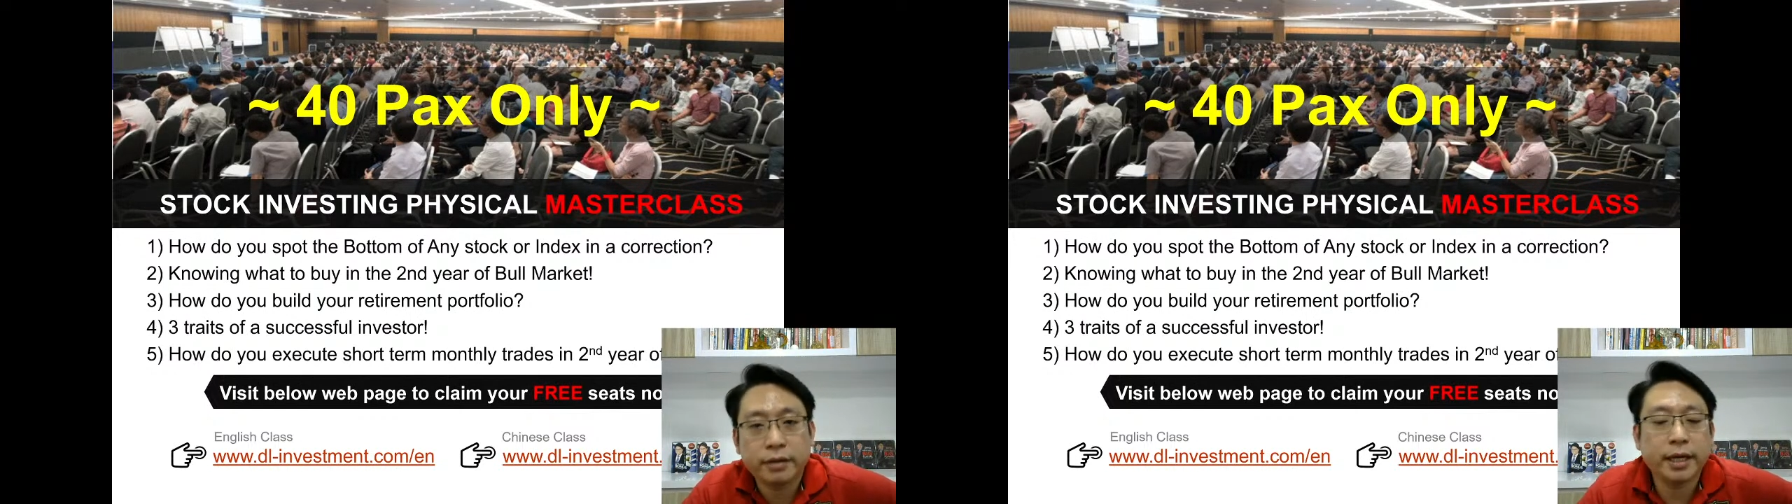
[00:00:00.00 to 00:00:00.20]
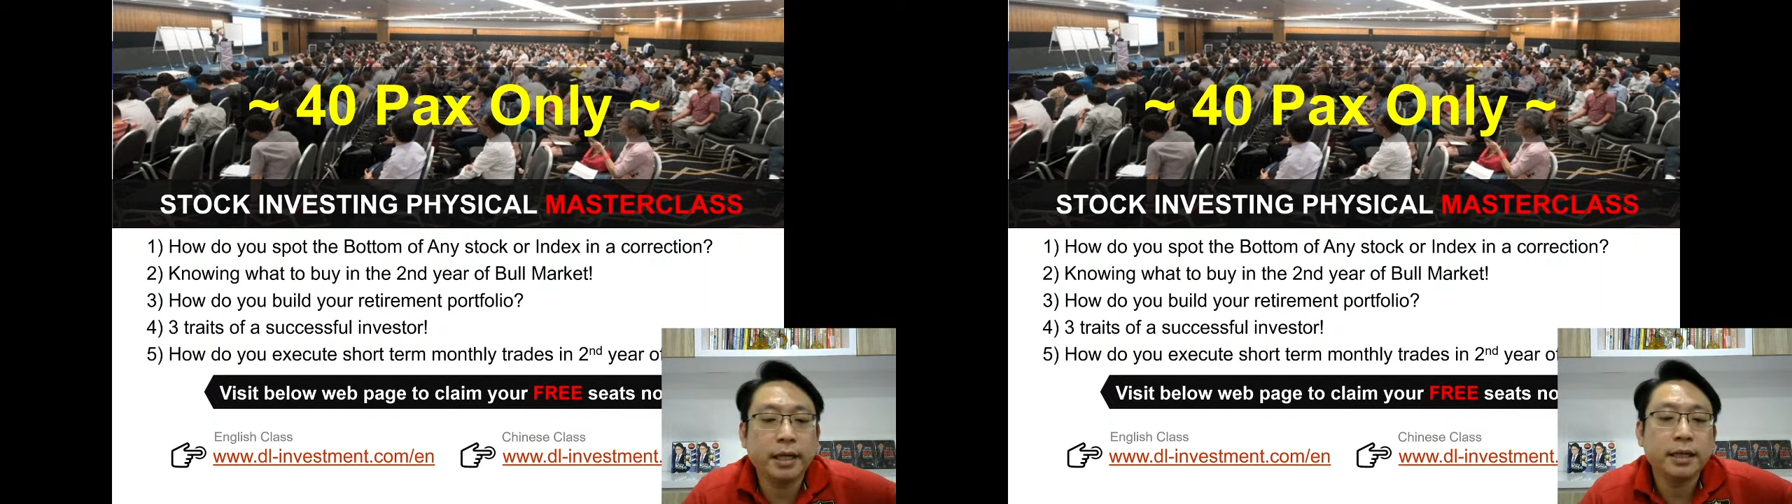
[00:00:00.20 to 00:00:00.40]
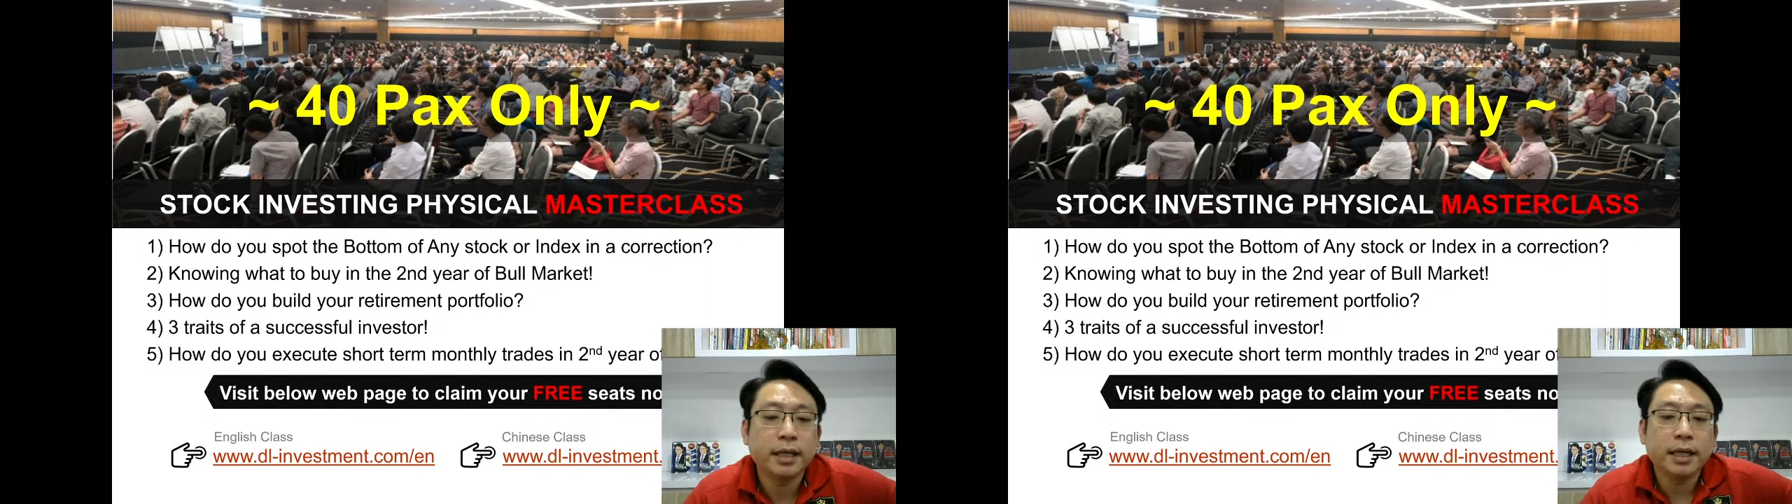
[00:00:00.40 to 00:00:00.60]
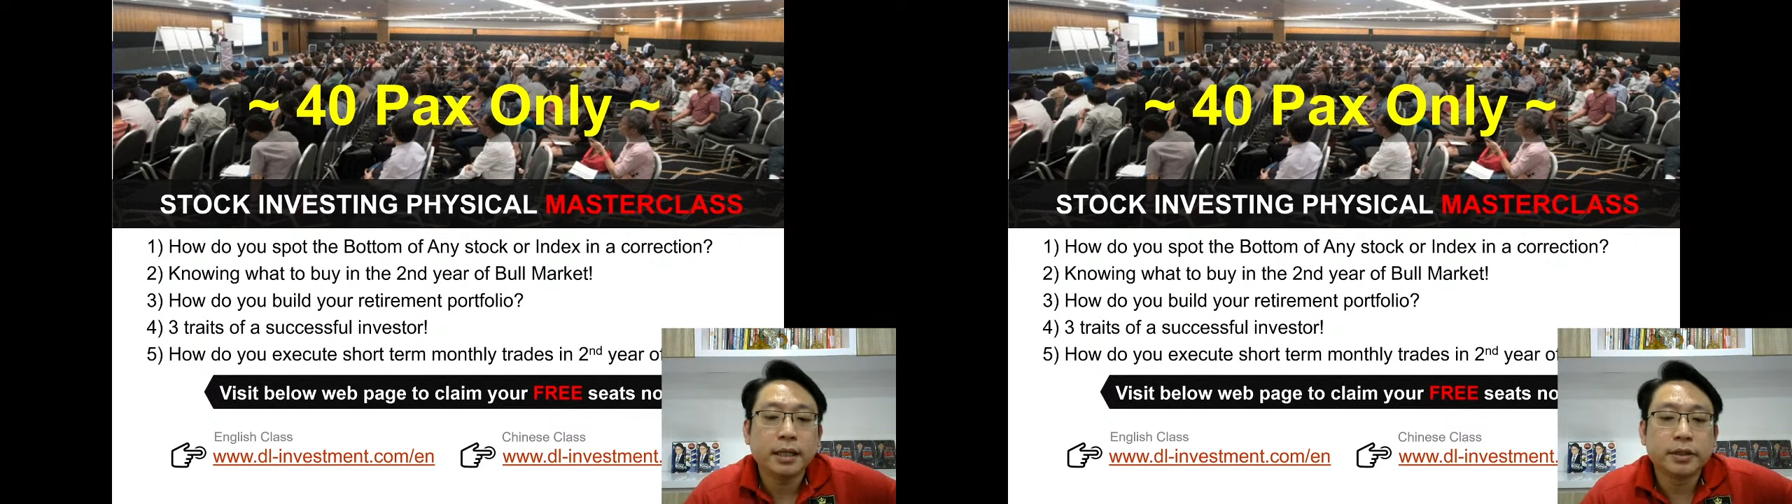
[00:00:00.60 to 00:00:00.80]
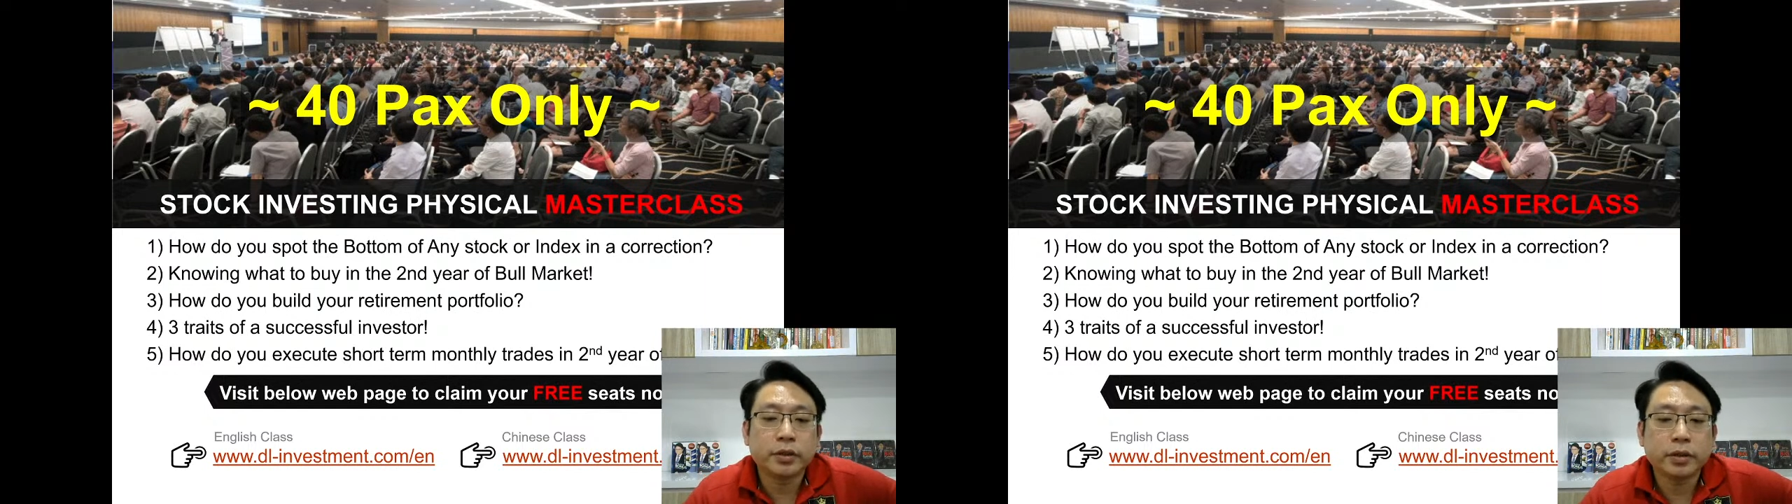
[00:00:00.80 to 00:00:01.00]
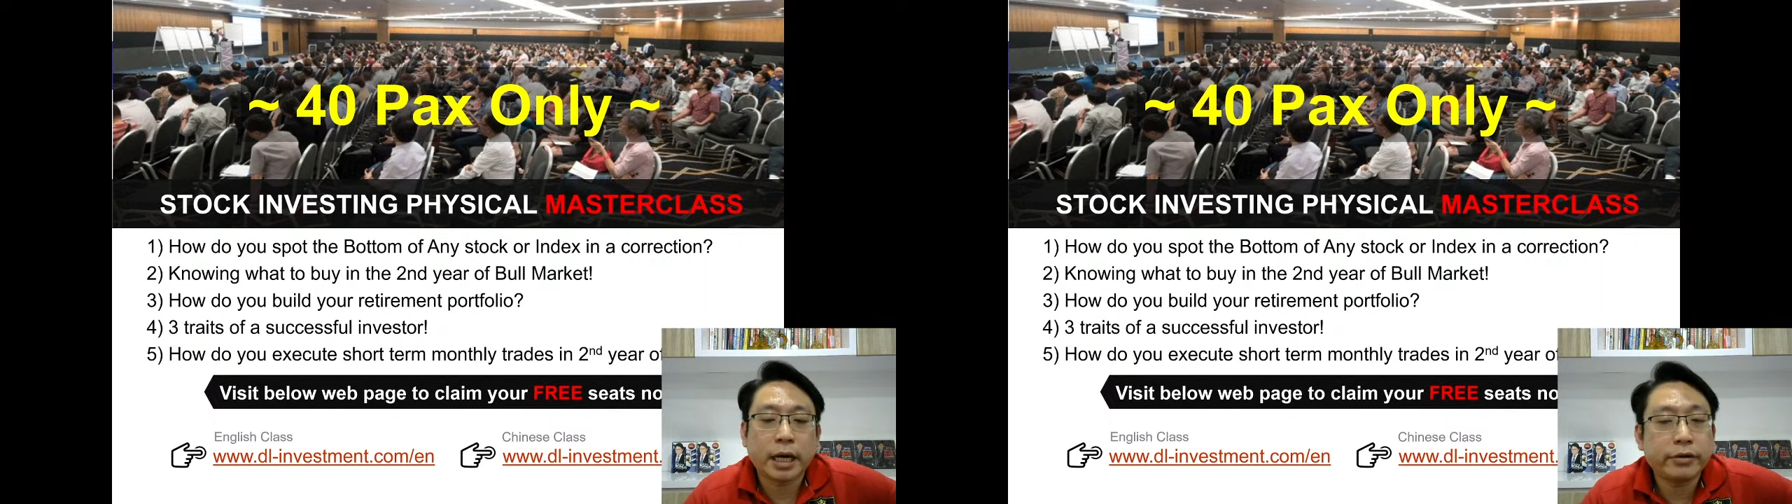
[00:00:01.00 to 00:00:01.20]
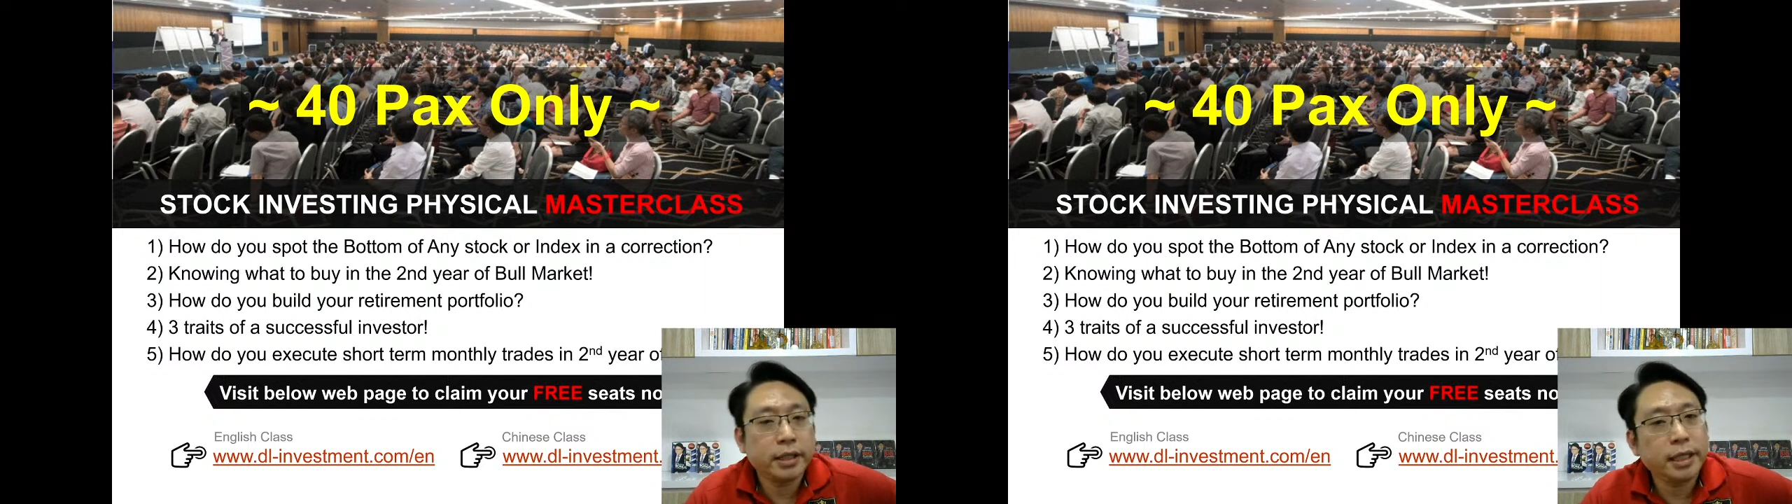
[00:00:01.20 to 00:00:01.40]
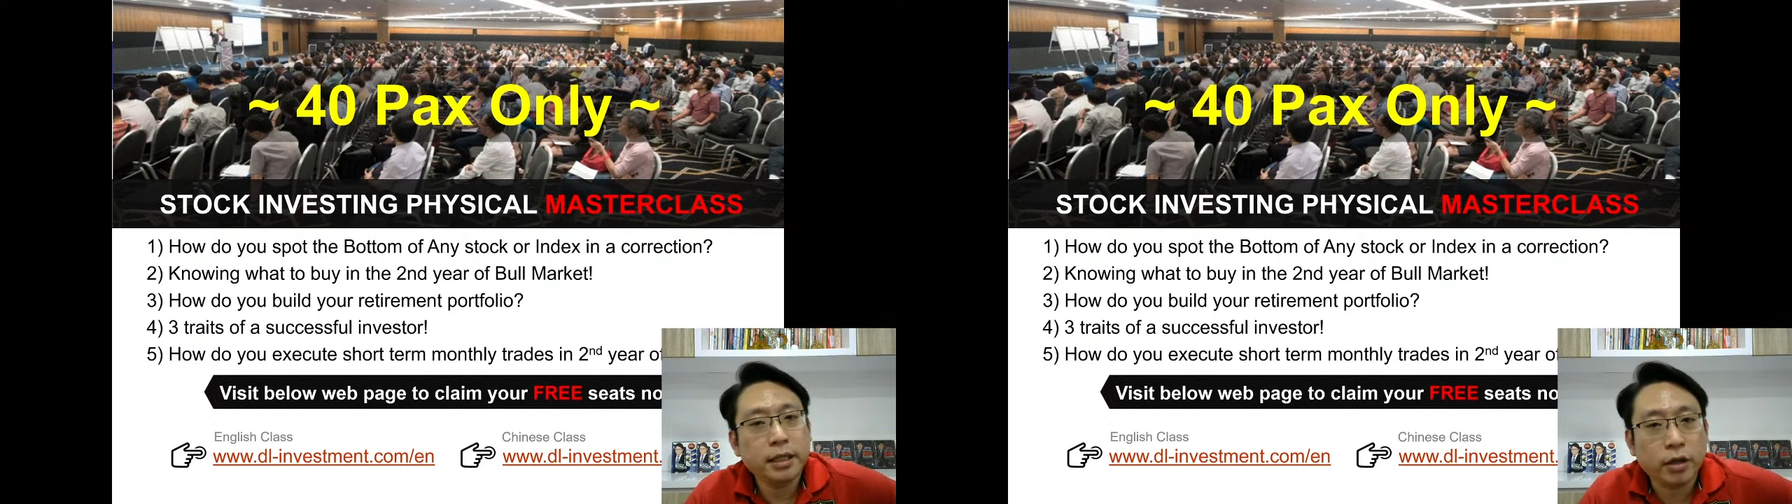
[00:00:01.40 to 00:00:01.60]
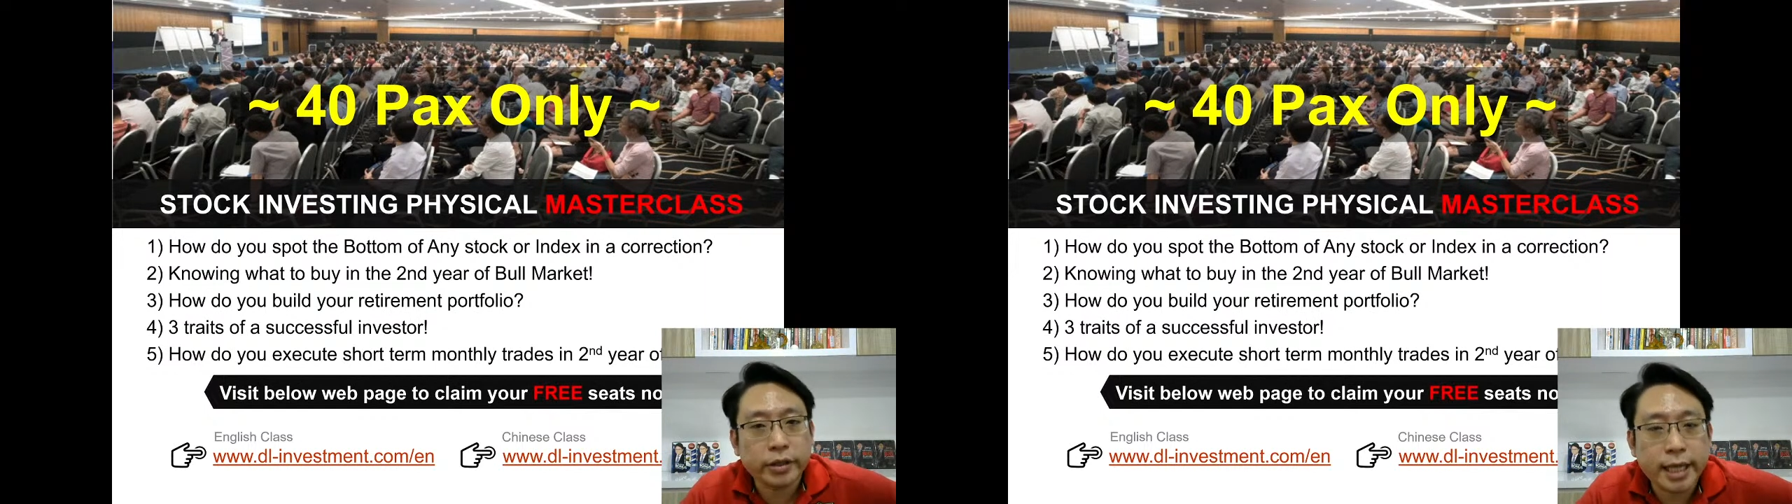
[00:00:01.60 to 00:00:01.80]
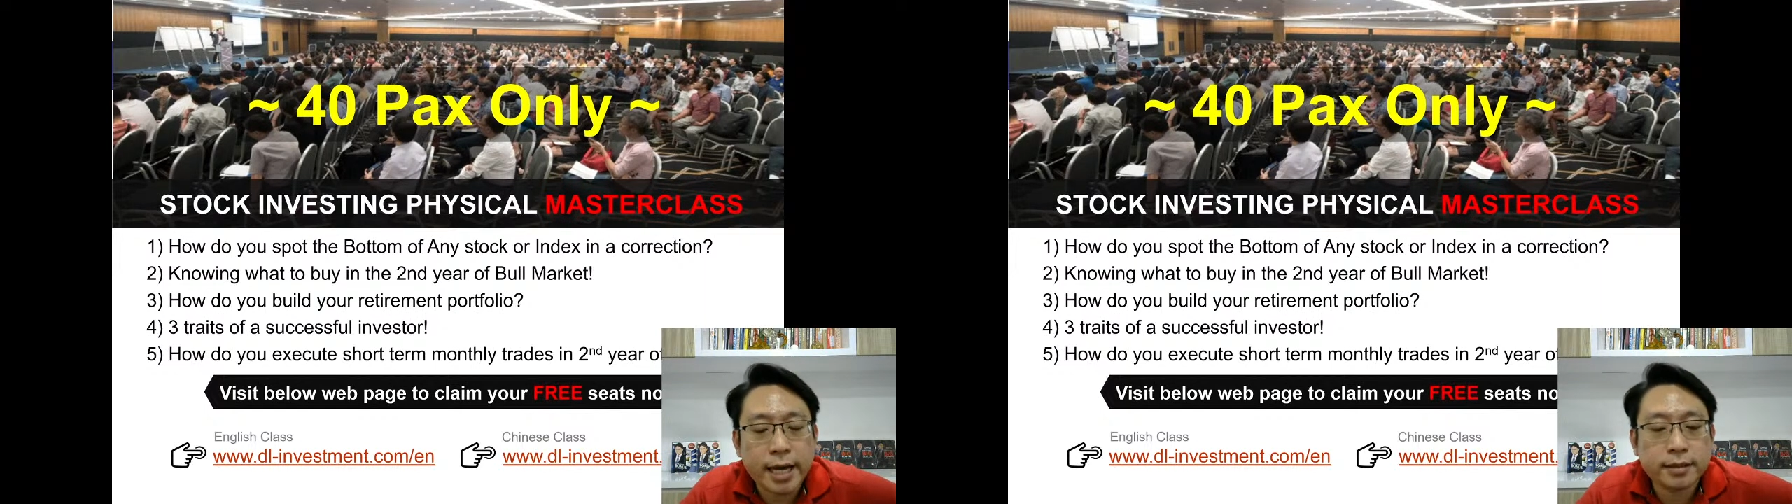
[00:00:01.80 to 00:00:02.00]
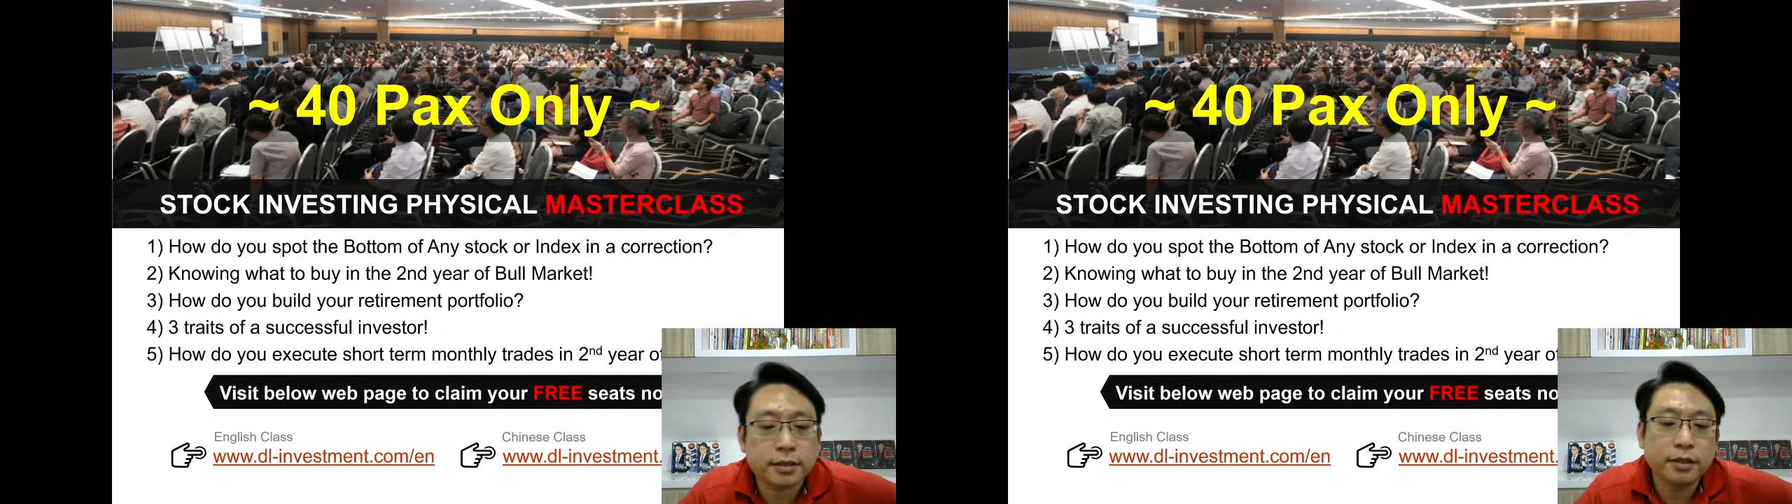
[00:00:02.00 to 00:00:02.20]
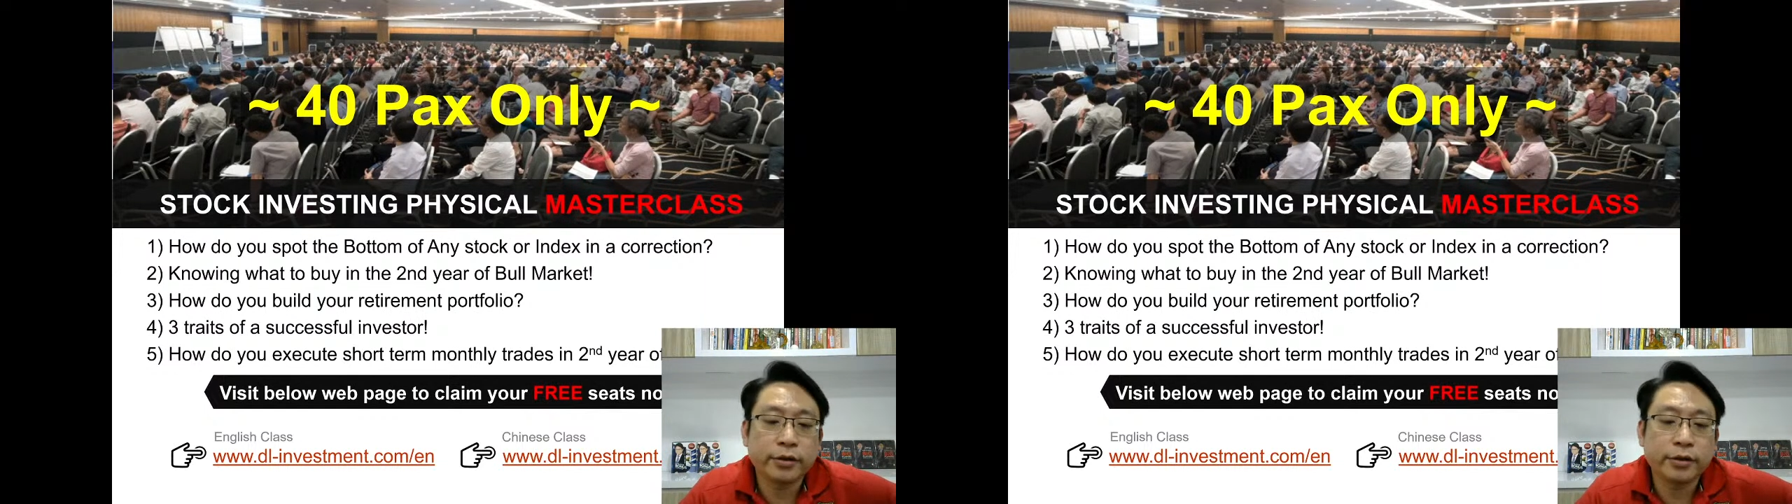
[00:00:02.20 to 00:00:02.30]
Okay, so currently not yet.